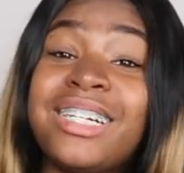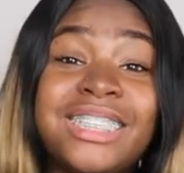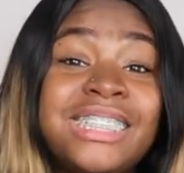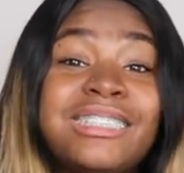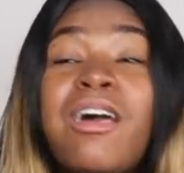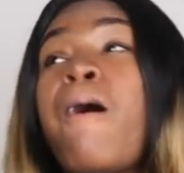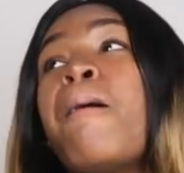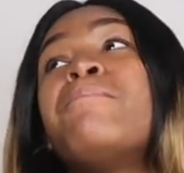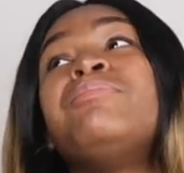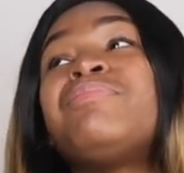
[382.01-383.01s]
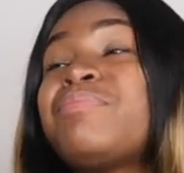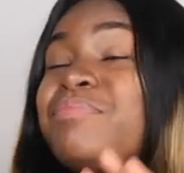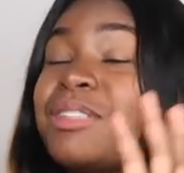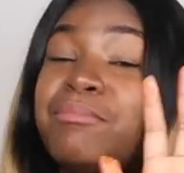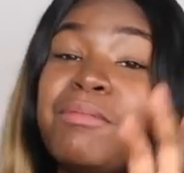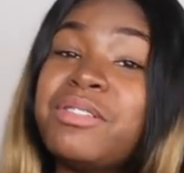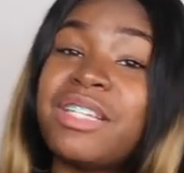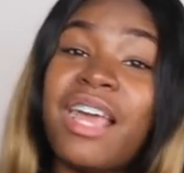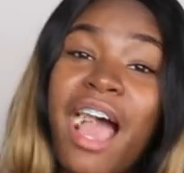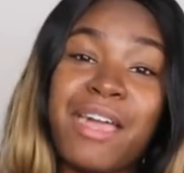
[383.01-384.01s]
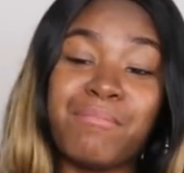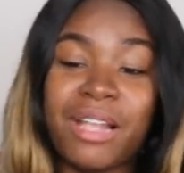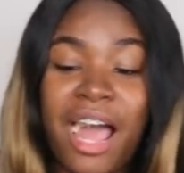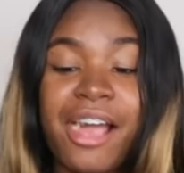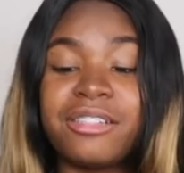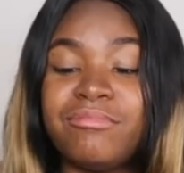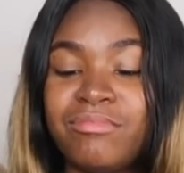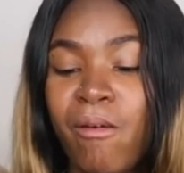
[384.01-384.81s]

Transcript: Cause people say I ain't black.